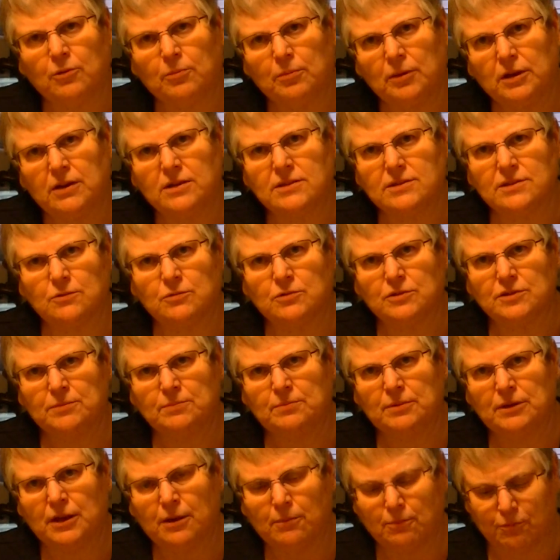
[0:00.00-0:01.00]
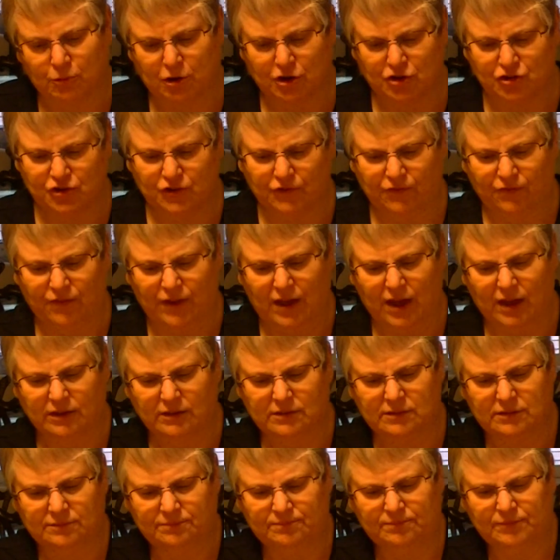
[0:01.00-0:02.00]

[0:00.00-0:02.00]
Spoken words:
because it would be a brush effect.